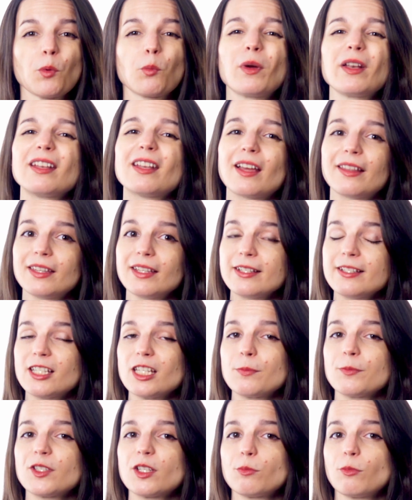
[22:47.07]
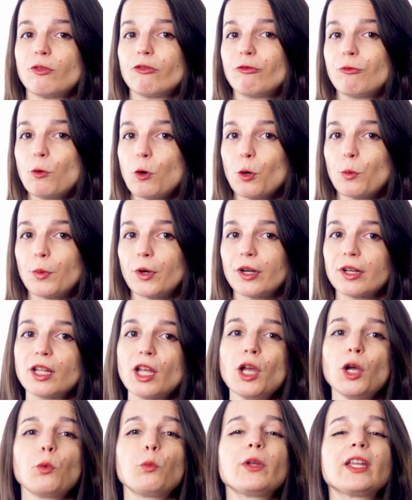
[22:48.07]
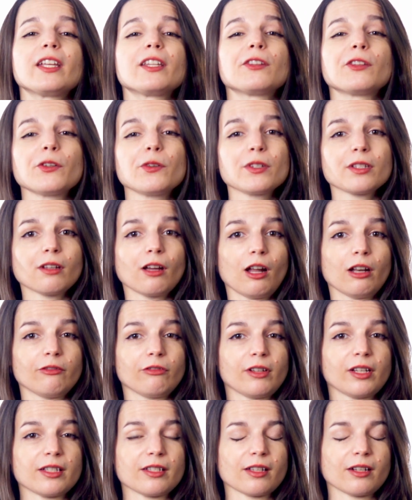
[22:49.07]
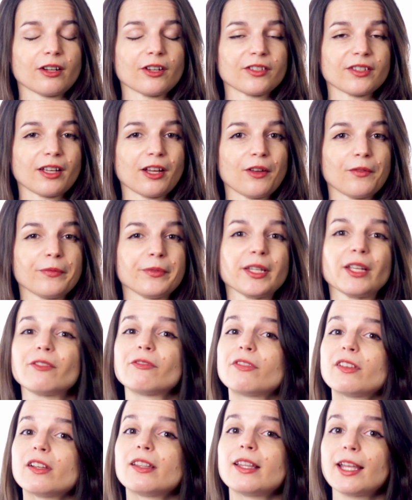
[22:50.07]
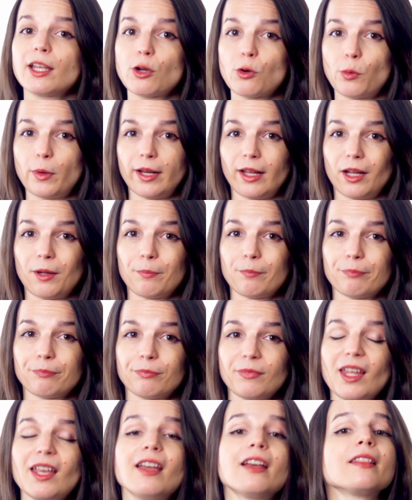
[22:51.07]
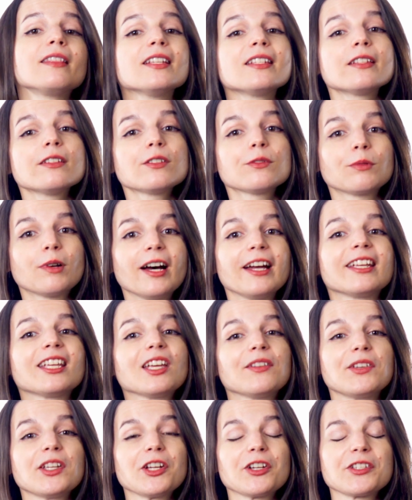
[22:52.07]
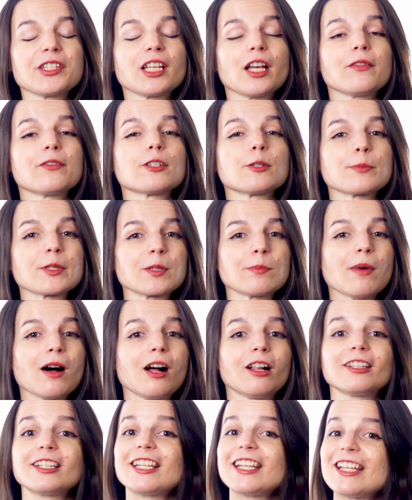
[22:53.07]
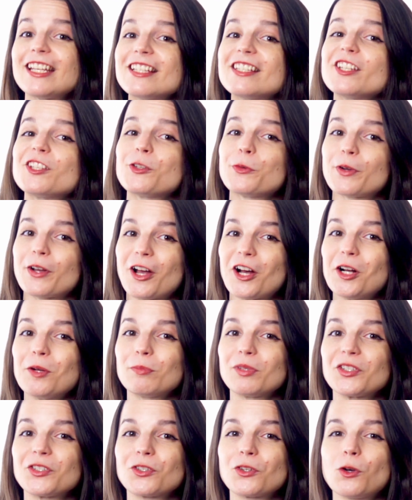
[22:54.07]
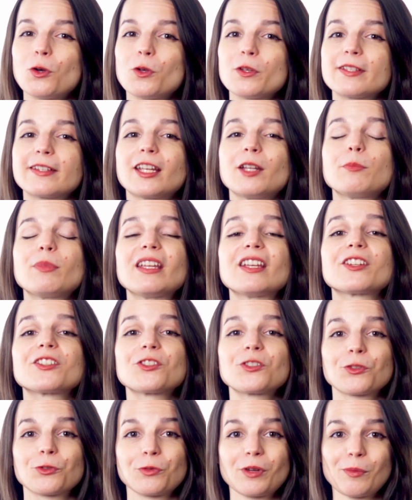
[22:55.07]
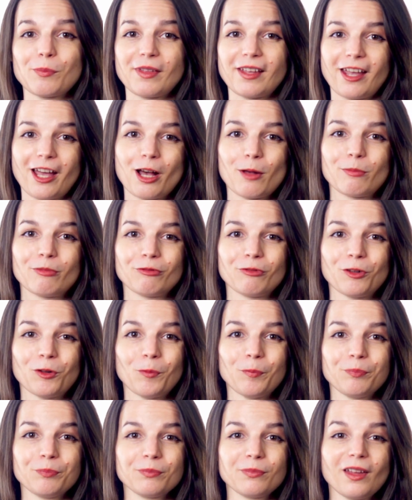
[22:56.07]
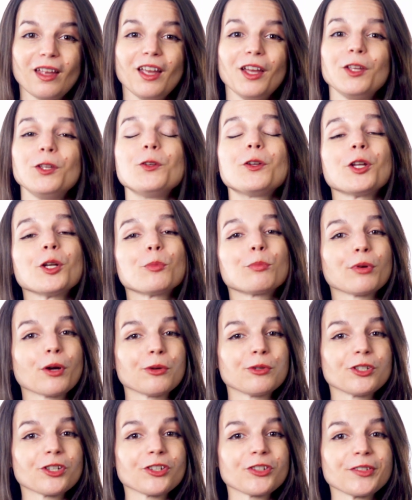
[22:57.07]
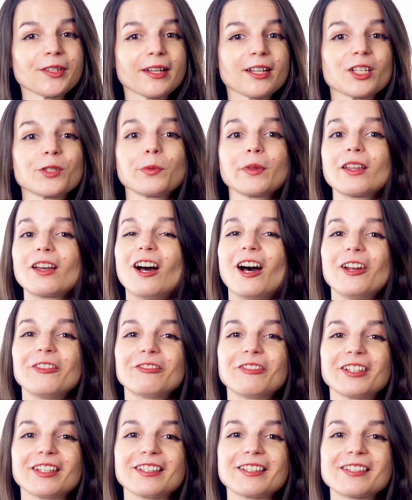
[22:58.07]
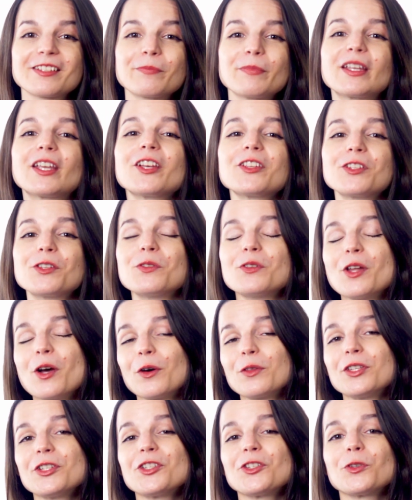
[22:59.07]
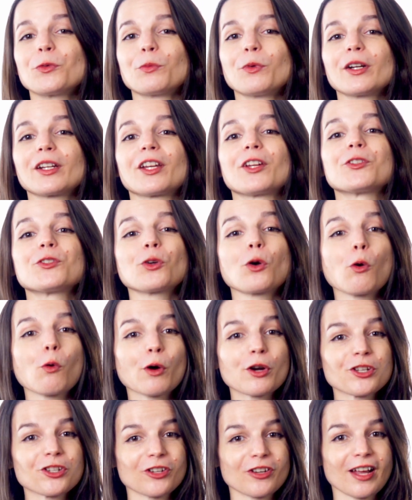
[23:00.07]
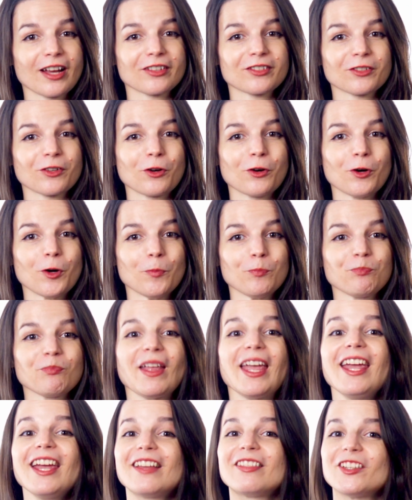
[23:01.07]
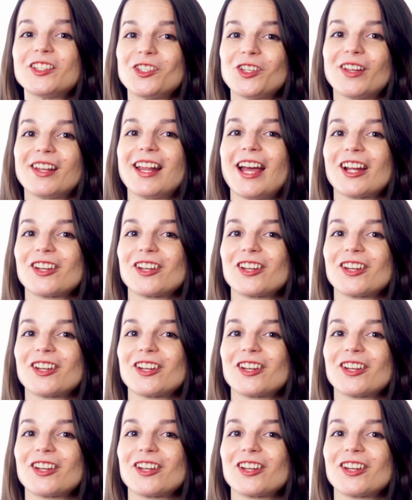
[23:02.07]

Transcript: When nothing seems to move forward, we can lose confidence in ourselves and feel like quitting. This is why giving yourself some small, easy-to-accomplish goals can be extremely helpful. You can approach your studies with confidence because you know that you're working toward your next goal and that you can